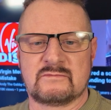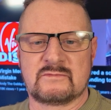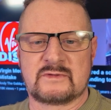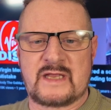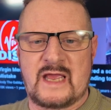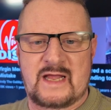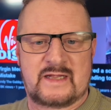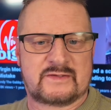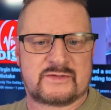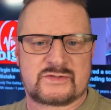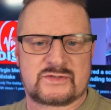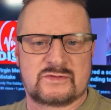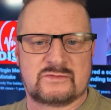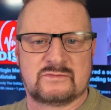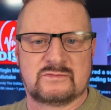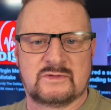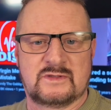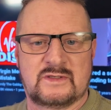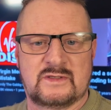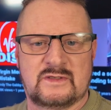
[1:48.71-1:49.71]

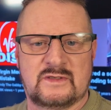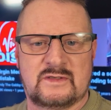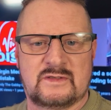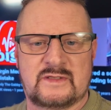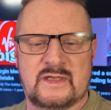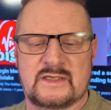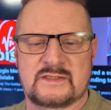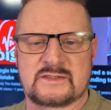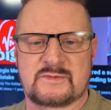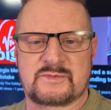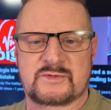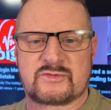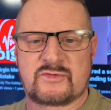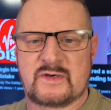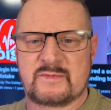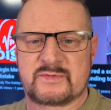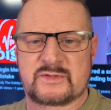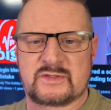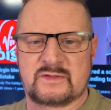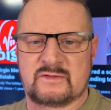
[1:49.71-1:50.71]
cancel their
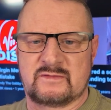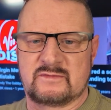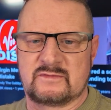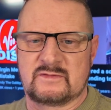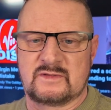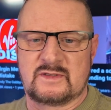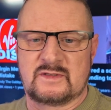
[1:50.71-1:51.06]
subscription.